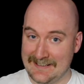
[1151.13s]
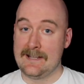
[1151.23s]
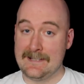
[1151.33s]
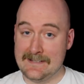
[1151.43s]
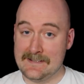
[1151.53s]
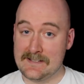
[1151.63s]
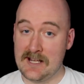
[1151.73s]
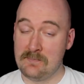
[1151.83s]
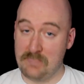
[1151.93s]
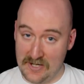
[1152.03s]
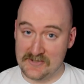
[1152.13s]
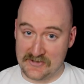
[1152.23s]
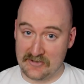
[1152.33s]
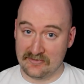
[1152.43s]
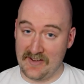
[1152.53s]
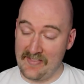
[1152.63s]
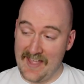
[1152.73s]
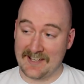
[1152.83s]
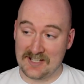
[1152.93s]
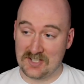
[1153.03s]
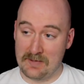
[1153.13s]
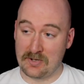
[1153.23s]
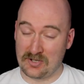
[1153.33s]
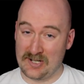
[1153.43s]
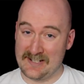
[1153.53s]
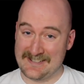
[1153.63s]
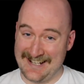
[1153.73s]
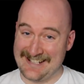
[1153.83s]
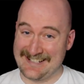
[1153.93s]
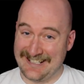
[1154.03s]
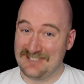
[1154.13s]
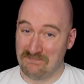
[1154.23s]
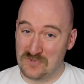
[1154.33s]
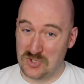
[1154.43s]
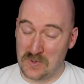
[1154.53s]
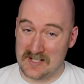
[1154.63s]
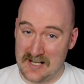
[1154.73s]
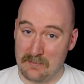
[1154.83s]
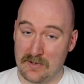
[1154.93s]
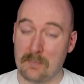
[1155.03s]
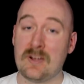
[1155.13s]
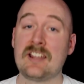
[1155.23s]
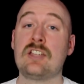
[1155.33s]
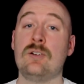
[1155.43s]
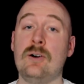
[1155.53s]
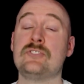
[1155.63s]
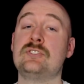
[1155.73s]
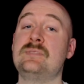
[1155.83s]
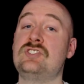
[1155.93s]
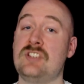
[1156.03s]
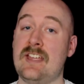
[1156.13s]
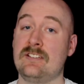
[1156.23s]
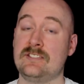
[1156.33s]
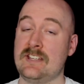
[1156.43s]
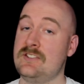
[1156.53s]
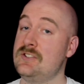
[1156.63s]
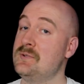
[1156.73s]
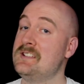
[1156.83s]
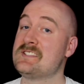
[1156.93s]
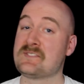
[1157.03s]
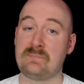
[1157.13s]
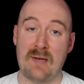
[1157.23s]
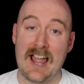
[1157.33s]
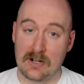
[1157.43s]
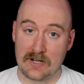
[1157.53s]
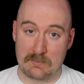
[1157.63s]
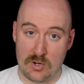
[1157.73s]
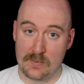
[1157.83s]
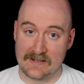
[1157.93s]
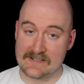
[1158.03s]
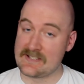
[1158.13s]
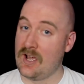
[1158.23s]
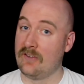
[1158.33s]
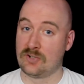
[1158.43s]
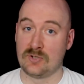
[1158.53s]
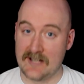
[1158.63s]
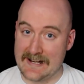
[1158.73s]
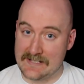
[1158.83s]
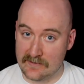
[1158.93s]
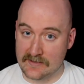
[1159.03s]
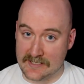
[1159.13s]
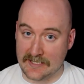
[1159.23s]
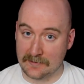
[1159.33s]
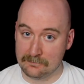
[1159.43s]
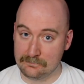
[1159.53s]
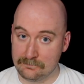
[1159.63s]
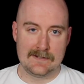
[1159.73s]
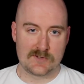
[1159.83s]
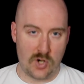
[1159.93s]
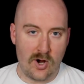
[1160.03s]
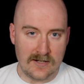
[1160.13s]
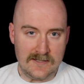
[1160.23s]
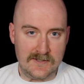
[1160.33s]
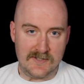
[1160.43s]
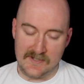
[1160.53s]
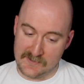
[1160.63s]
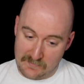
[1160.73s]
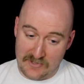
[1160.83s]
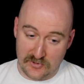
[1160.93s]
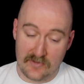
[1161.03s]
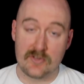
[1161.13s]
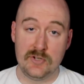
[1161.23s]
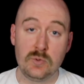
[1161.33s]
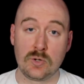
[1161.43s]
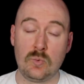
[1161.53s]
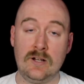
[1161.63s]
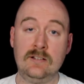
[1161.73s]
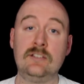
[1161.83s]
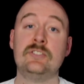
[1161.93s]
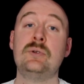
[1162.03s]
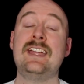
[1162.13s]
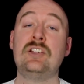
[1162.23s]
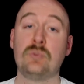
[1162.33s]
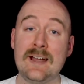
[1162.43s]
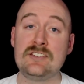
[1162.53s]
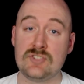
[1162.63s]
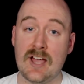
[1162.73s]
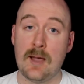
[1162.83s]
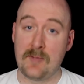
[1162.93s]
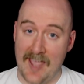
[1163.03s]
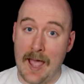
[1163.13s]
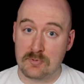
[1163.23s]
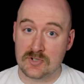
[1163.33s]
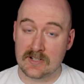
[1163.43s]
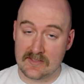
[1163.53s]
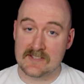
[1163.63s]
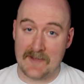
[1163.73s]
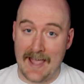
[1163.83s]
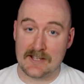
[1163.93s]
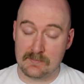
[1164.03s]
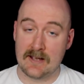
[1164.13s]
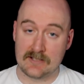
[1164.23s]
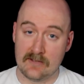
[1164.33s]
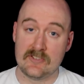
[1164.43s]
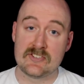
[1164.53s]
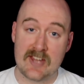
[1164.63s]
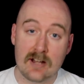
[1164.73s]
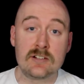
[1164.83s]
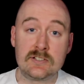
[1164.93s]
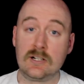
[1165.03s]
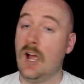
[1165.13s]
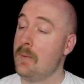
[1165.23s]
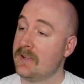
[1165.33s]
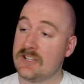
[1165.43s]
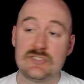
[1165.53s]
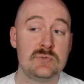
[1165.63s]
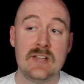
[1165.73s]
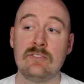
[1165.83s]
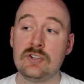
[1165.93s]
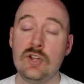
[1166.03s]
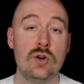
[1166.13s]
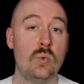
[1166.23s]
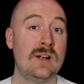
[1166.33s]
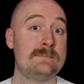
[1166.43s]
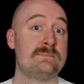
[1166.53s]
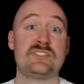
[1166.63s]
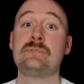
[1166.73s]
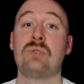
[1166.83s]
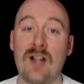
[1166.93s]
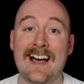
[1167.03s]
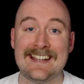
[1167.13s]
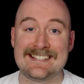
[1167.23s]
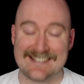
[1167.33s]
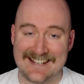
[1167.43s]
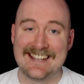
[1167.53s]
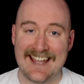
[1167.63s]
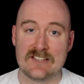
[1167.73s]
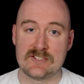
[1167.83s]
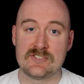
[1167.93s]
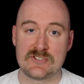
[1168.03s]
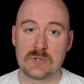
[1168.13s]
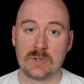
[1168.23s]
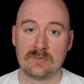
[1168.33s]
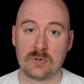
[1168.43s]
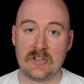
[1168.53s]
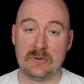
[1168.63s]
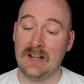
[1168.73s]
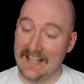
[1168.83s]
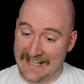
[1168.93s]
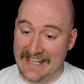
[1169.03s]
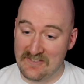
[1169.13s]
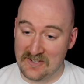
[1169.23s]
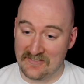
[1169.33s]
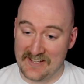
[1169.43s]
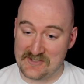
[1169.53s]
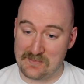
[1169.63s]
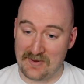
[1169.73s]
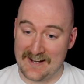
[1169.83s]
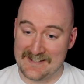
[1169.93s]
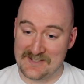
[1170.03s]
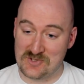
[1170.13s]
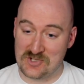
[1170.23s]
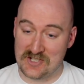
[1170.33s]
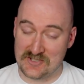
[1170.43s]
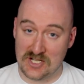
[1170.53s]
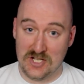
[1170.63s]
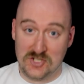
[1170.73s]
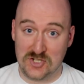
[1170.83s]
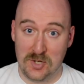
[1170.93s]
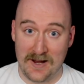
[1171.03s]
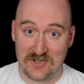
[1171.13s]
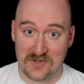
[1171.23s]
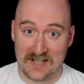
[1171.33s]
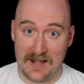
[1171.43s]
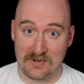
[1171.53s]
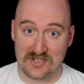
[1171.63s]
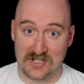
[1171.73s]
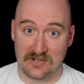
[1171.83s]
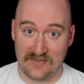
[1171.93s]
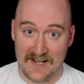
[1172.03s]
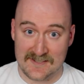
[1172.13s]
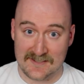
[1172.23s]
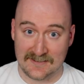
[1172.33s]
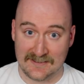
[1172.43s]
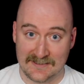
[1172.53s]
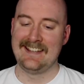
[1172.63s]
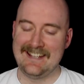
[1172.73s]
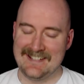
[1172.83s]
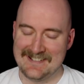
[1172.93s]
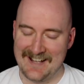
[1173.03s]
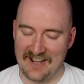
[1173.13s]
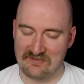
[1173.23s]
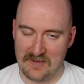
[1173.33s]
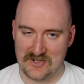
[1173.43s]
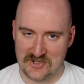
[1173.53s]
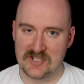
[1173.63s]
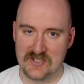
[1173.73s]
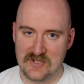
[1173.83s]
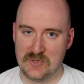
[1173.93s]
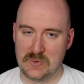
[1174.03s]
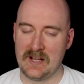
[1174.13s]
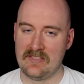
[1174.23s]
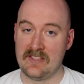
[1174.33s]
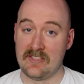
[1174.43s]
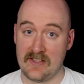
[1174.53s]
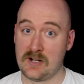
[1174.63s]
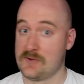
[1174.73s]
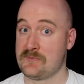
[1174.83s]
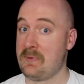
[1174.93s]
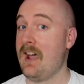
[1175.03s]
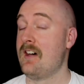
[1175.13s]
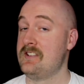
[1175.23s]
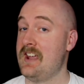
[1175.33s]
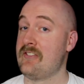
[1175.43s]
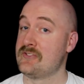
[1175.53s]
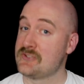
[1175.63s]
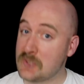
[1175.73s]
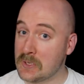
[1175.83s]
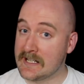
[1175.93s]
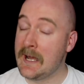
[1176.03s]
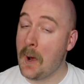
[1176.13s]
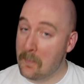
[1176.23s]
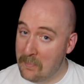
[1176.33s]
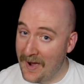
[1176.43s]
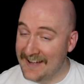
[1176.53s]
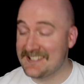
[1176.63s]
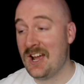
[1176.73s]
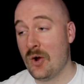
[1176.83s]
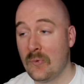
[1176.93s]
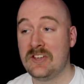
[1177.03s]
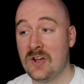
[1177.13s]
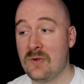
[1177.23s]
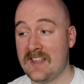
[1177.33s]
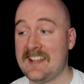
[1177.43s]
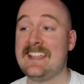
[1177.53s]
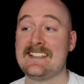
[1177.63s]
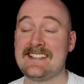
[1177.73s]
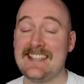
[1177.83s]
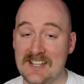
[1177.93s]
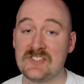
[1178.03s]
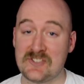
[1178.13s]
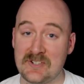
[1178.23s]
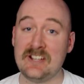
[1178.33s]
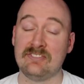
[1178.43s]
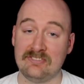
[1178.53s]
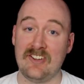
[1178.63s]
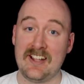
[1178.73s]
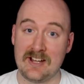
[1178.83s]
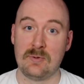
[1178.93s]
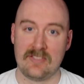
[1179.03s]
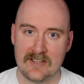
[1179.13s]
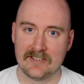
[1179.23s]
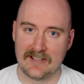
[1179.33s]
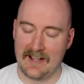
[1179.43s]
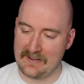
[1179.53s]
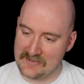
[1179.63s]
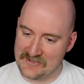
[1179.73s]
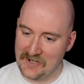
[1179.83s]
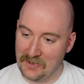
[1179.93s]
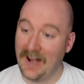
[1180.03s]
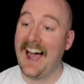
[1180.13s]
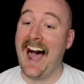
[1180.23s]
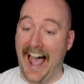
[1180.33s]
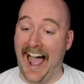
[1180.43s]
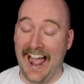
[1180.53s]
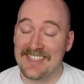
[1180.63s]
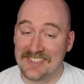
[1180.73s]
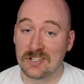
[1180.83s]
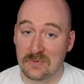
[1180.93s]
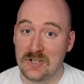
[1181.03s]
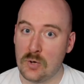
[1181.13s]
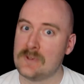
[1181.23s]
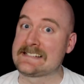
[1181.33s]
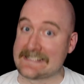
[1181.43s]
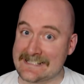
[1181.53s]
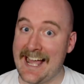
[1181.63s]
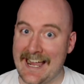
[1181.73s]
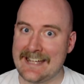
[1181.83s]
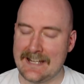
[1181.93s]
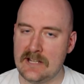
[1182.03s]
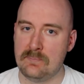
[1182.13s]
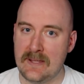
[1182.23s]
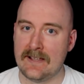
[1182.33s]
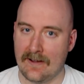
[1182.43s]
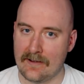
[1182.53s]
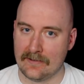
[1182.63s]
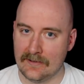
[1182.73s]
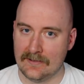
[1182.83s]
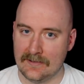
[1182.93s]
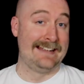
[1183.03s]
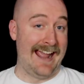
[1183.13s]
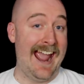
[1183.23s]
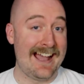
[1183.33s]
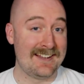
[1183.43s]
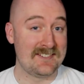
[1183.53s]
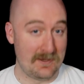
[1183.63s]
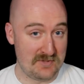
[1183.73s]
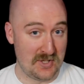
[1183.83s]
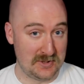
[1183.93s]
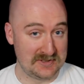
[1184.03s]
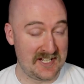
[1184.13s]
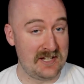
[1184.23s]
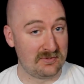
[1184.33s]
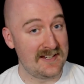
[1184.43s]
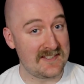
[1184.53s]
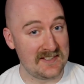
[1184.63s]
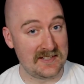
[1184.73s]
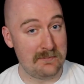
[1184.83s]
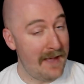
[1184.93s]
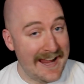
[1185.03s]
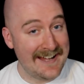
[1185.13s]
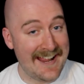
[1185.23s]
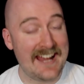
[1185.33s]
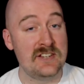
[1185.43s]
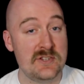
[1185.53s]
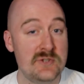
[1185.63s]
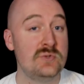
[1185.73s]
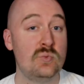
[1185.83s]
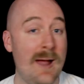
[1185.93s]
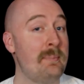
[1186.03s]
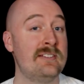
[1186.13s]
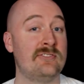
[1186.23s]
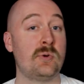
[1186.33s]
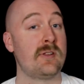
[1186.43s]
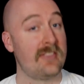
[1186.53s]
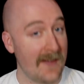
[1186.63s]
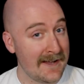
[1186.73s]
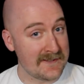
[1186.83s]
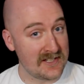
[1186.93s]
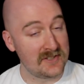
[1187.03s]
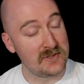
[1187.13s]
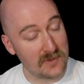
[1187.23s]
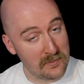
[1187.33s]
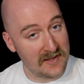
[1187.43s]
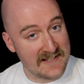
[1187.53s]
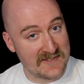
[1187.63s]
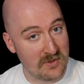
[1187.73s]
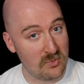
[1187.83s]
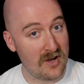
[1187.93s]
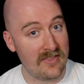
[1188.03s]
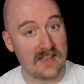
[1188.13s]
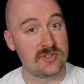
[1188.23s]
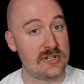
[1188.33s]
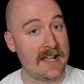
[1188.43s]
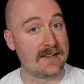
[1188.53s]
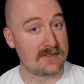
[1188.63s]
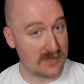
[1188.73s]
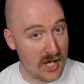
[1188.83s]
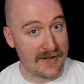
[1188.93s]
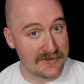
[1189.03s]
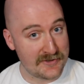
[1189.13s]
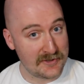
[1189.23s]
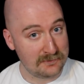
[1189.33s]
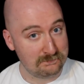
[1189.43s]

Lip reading: He is impulsive, and that can come across as a short temper, but it can also be channeled into inspiring moments of creativity. His cards, especially the newer one, do a great job capturing this aspect of his character, because you never know what surprise he has in store for you, even if that surprise is just 2 extra damage to your face. He didn't have much to do in the Theros Beyond Death story, but we know that he has a history of fighting with Heliod, so I think we know what side he'd be on. And I'm told he recently made a new weapon for Thassa to replace the one that she has lost.